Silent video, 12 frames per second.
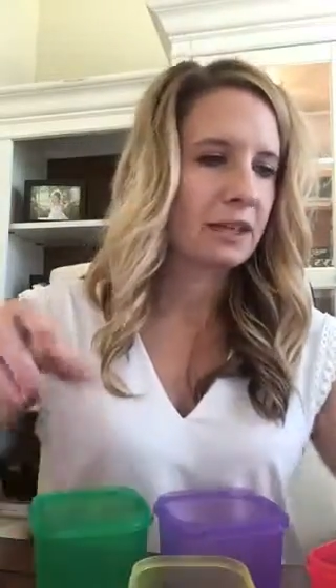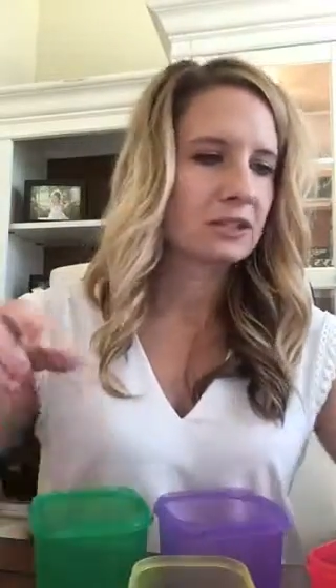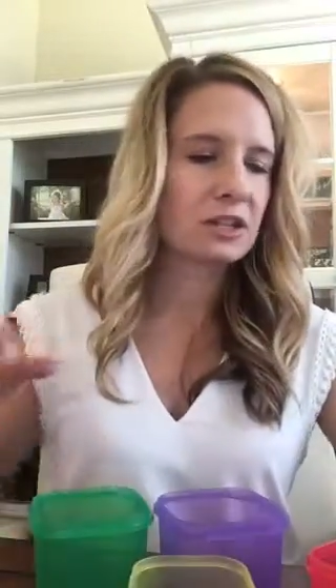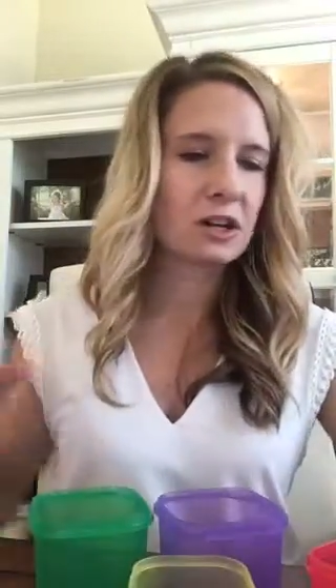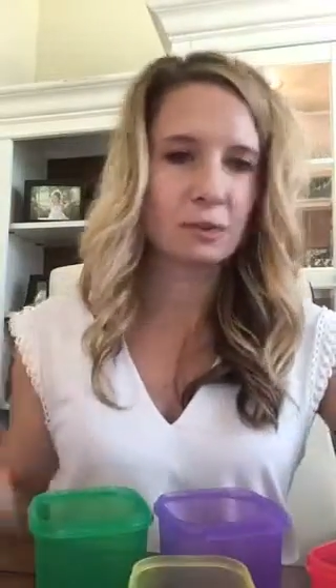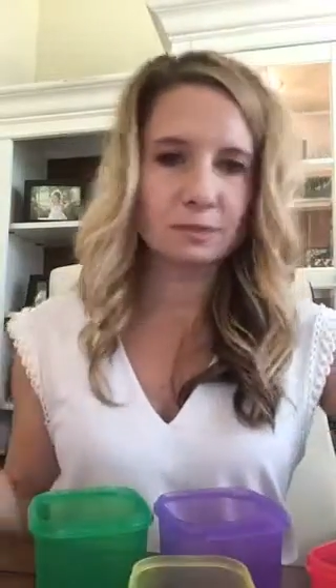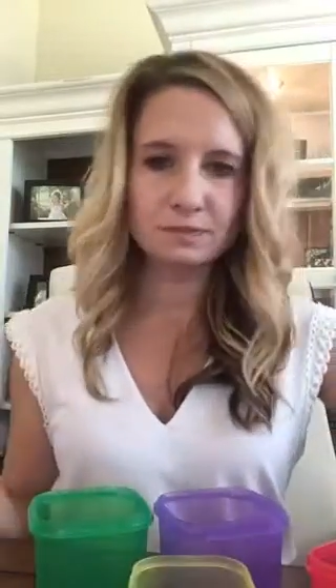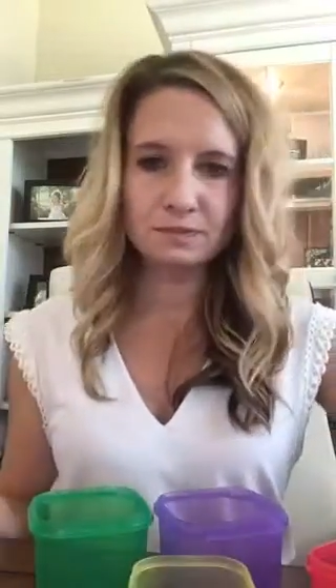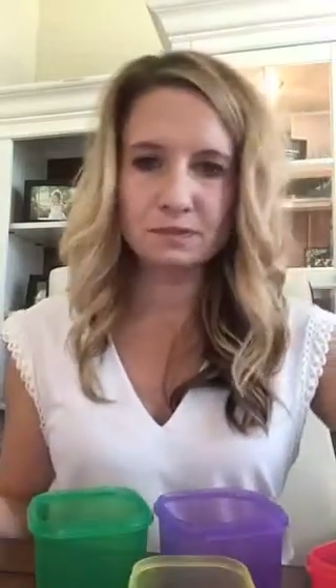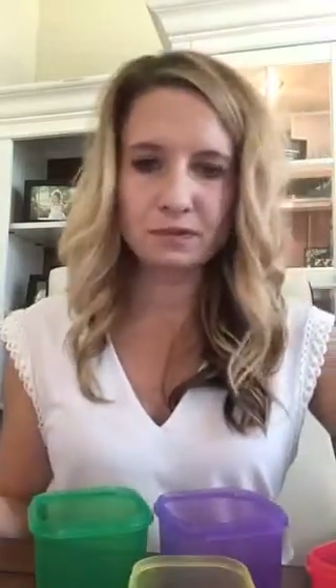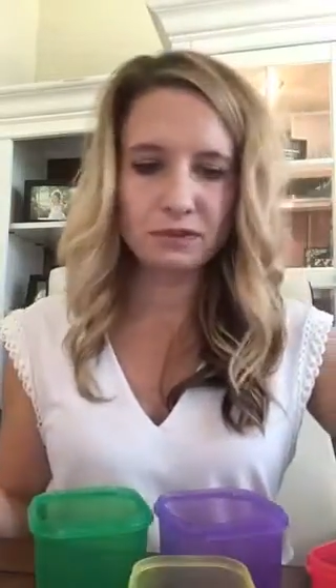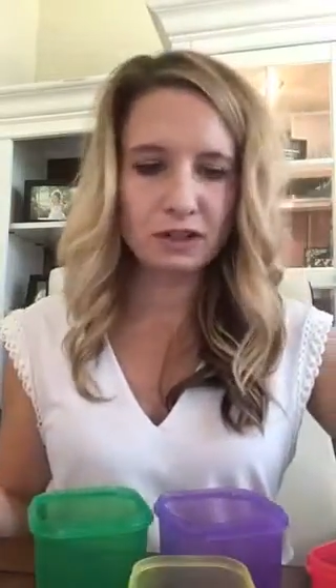So
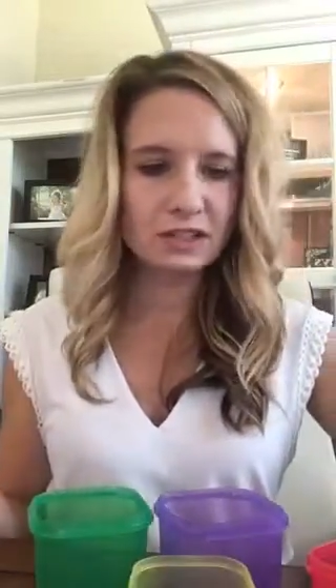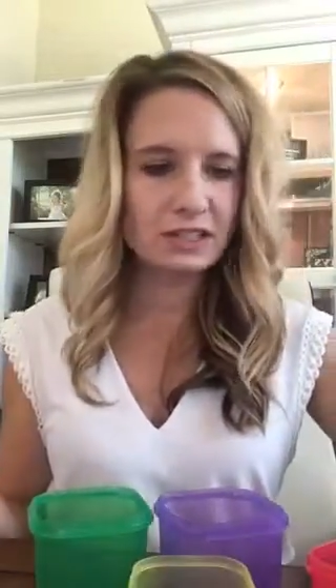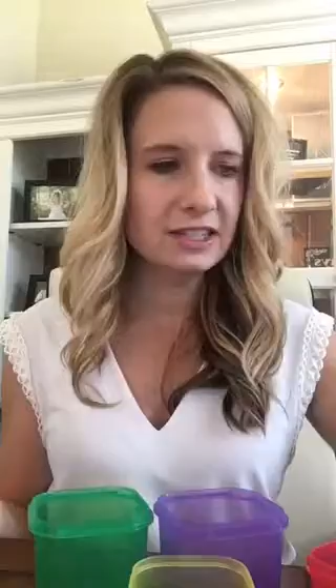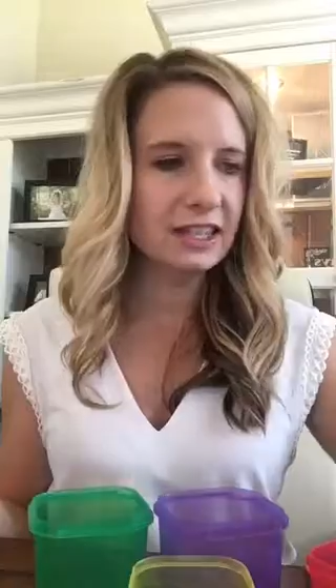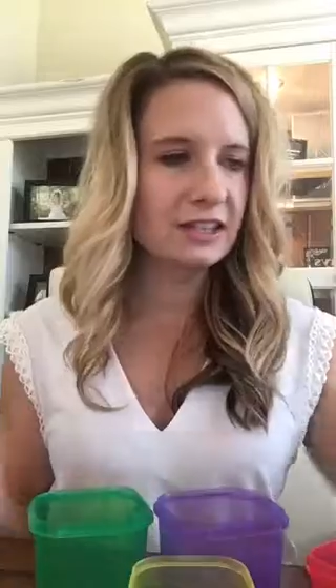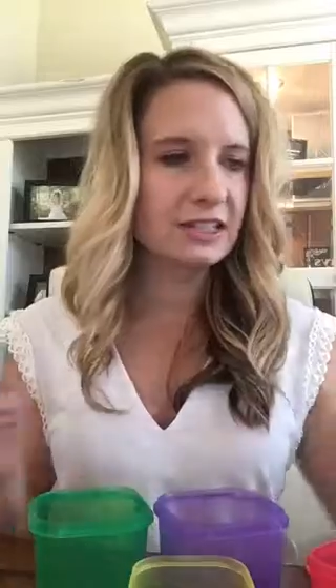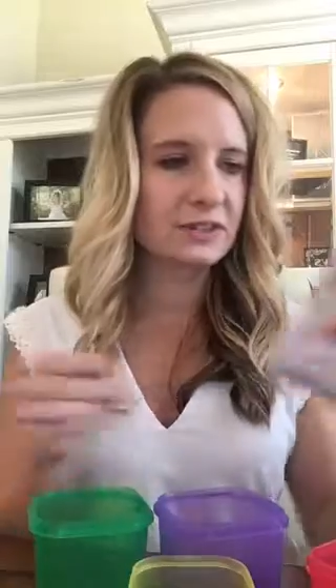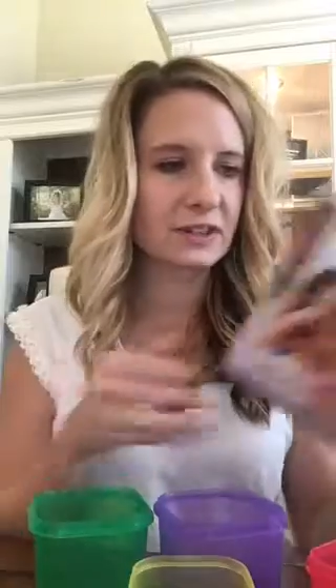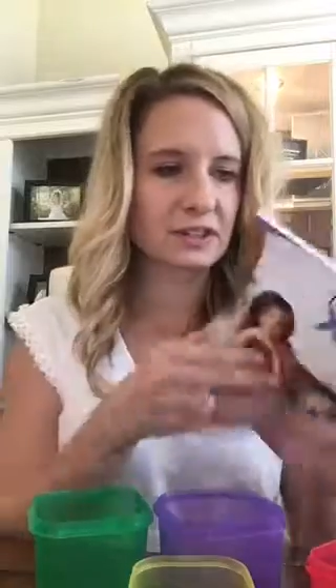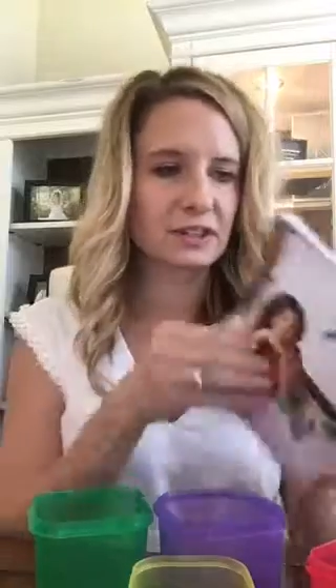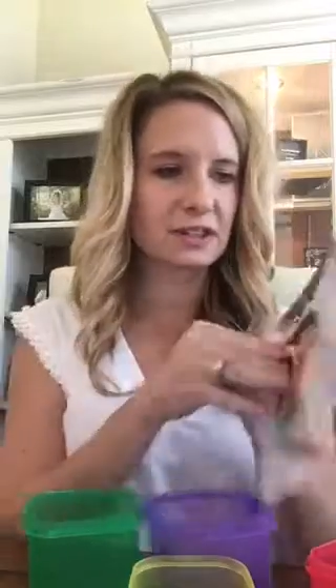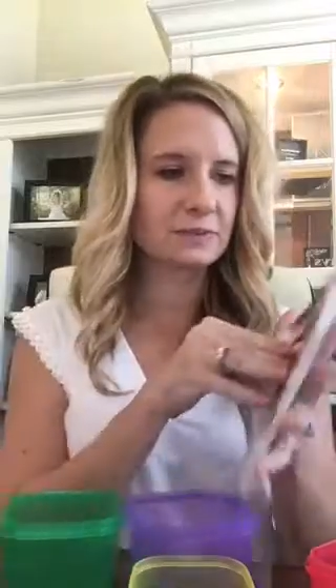first things
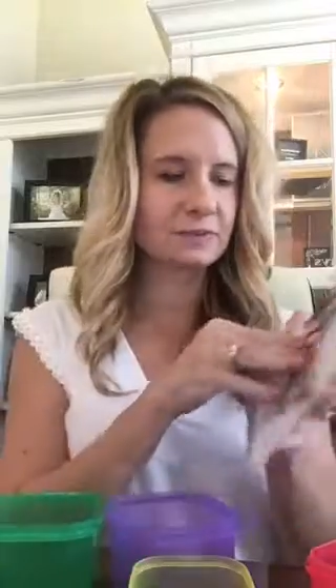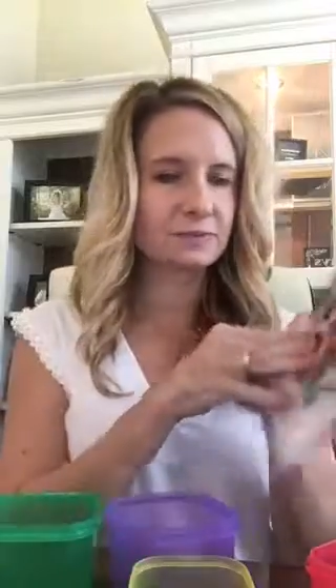first,